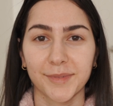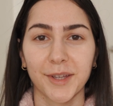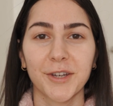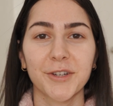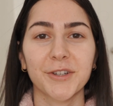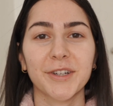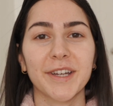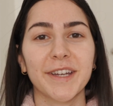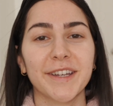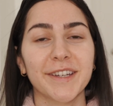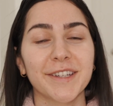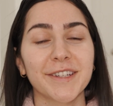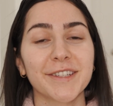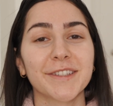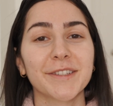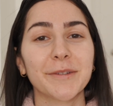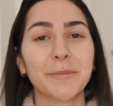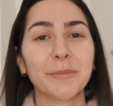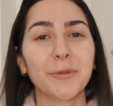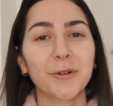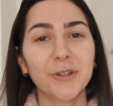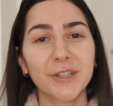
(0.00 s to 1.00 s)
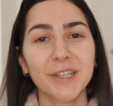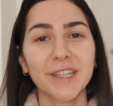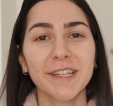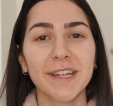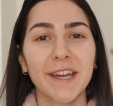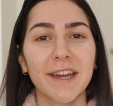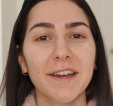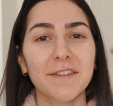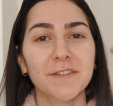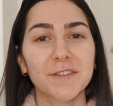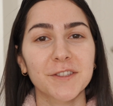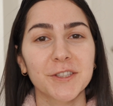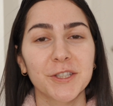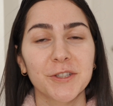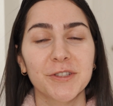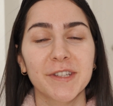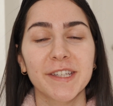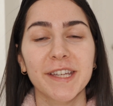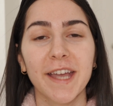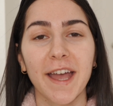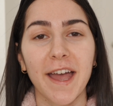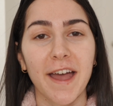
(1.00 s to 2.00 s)
Okay, it is the morning after
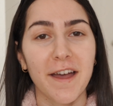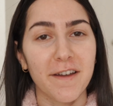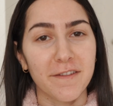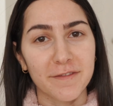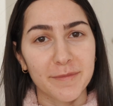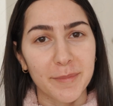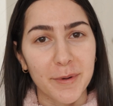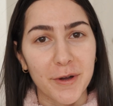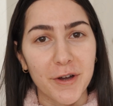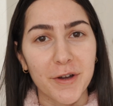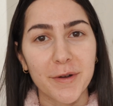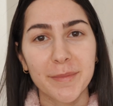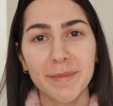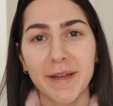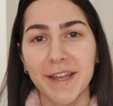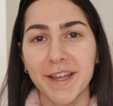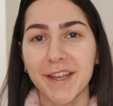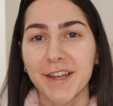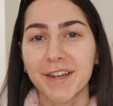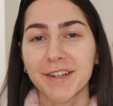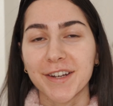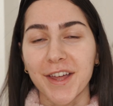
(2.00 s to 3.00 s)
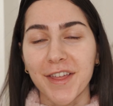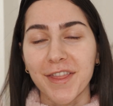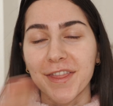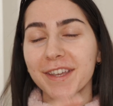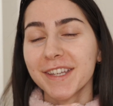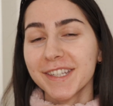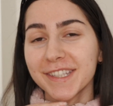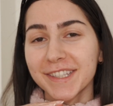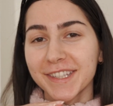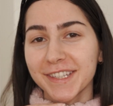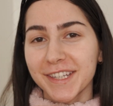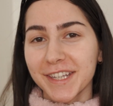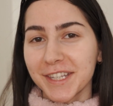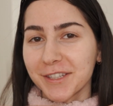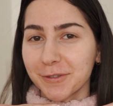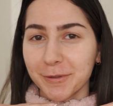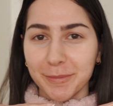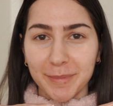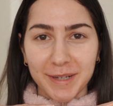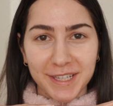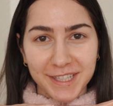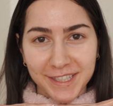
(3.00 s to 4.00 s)
using F-Balm, and this is
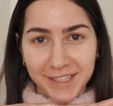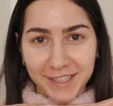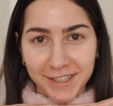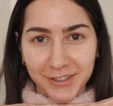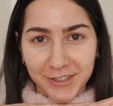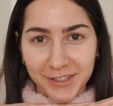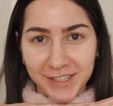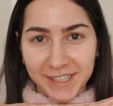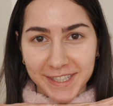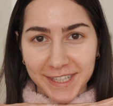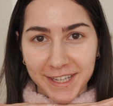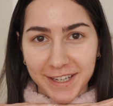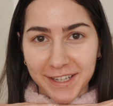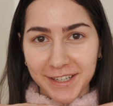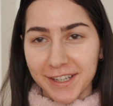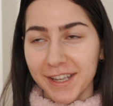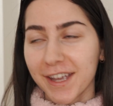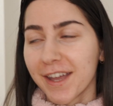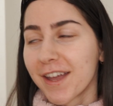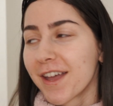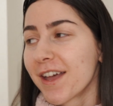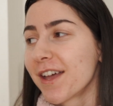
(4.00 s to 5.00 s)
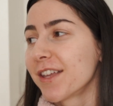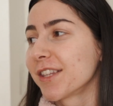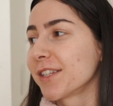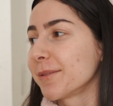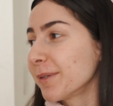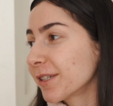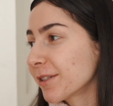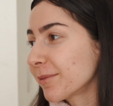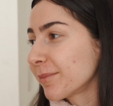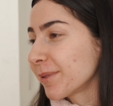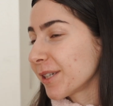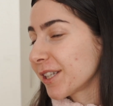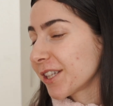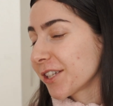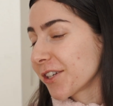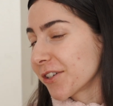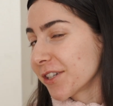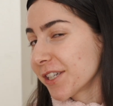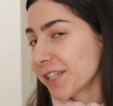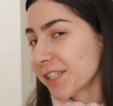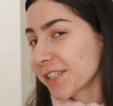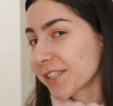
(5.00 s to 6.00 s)
what my skin looks like. To be completely
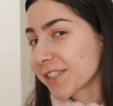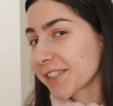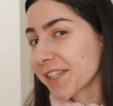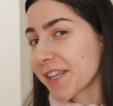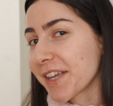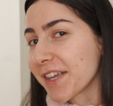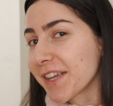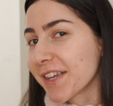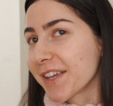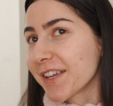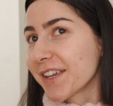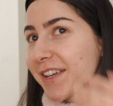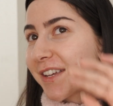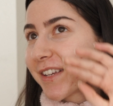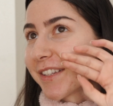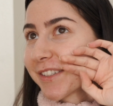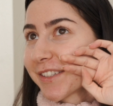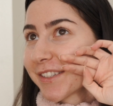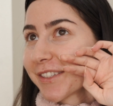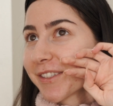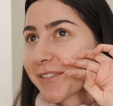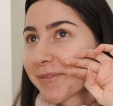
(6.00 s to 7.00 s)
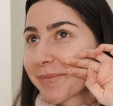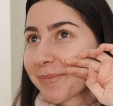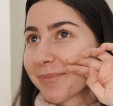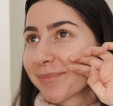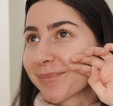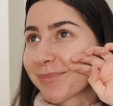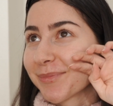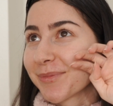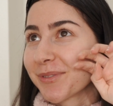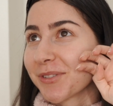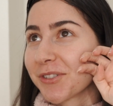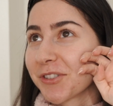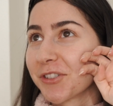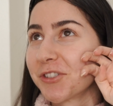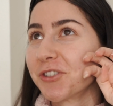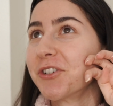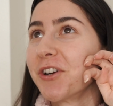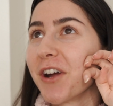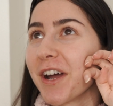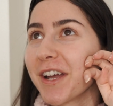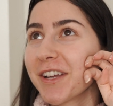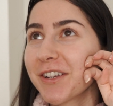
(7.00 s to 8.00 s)
honest, it's
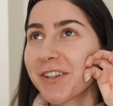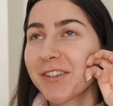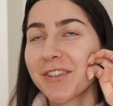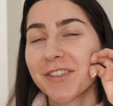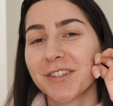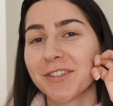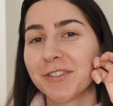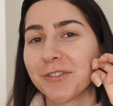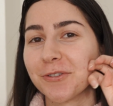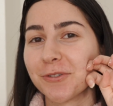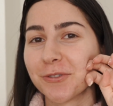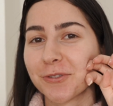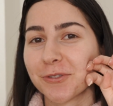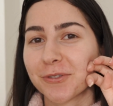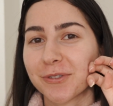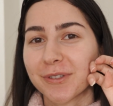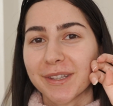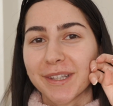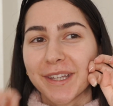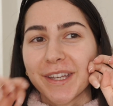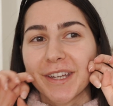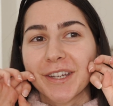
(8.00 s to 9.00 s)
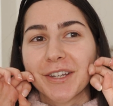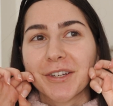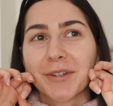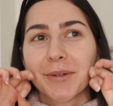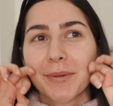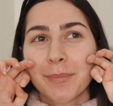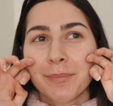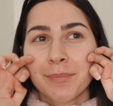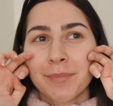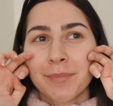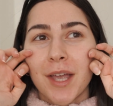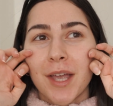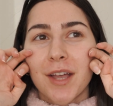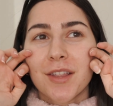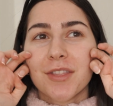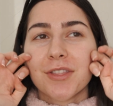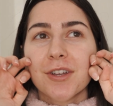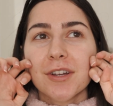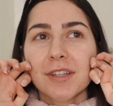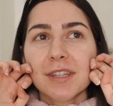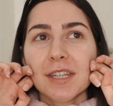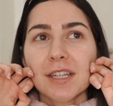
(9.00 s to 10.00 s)
drier than usual. Like,
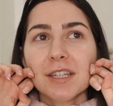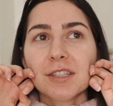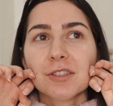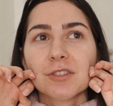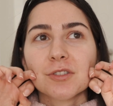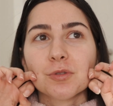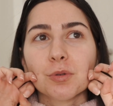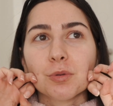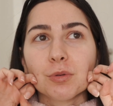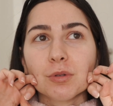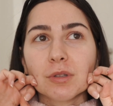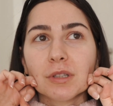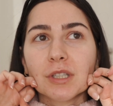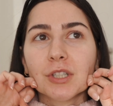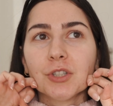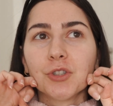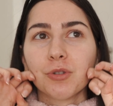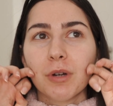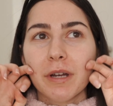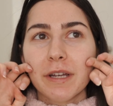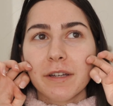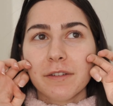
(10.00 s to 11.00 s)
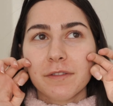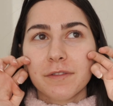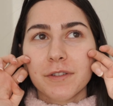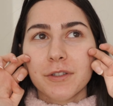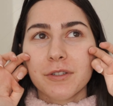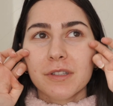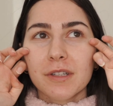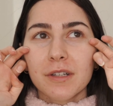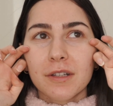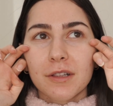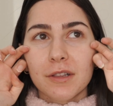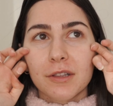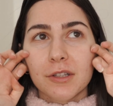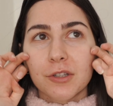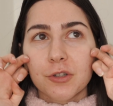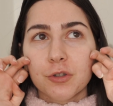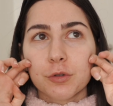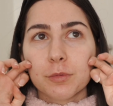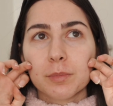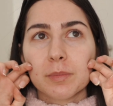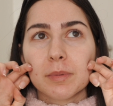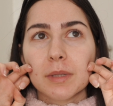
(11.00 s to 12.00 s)
not that it's totally dry, it feels a
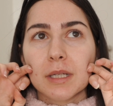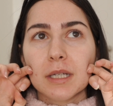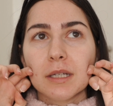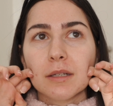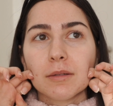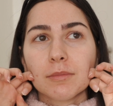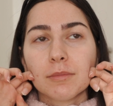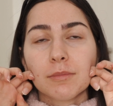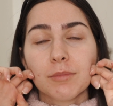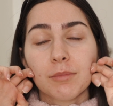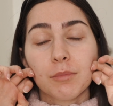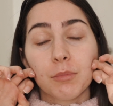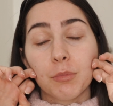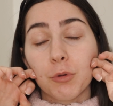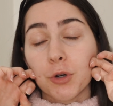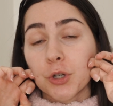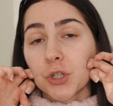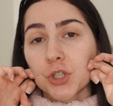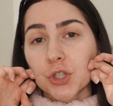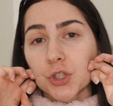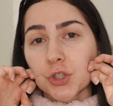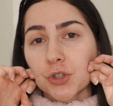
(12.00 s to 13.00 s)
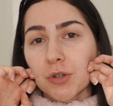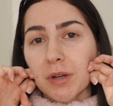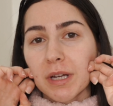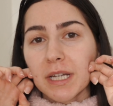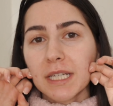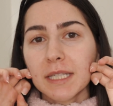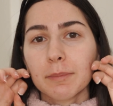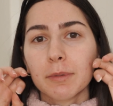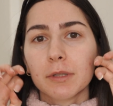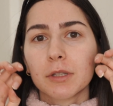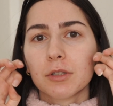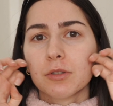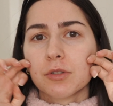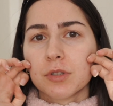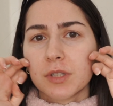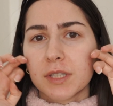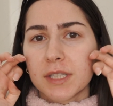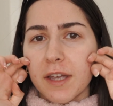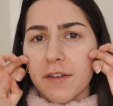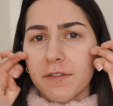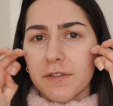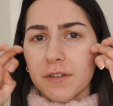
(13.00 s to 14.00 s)
little bit moisturized, but there's
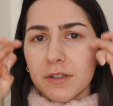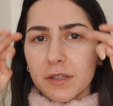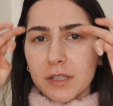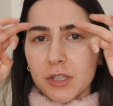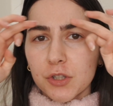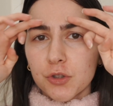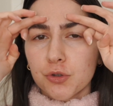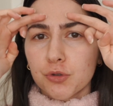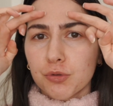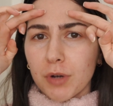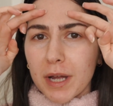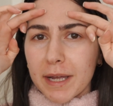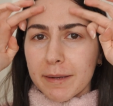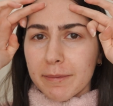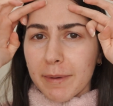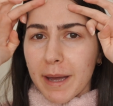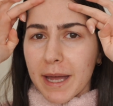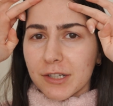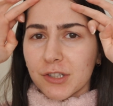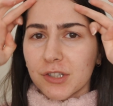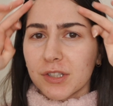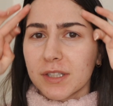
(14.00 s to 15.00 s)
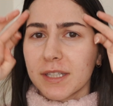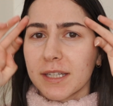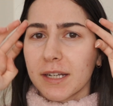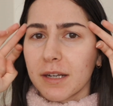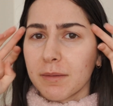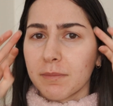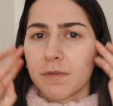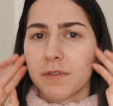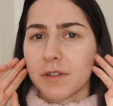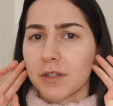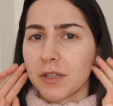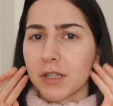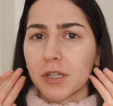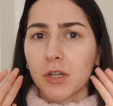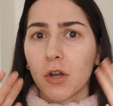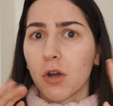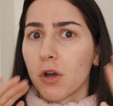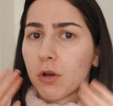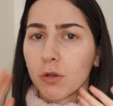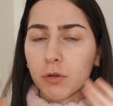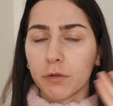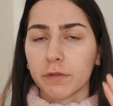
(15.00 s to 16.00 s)
definitely dry patches that I'm
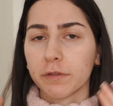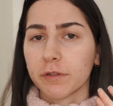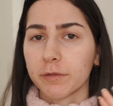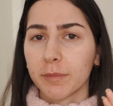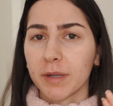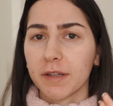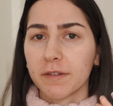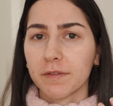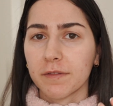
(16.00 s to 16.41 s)
feeling all over my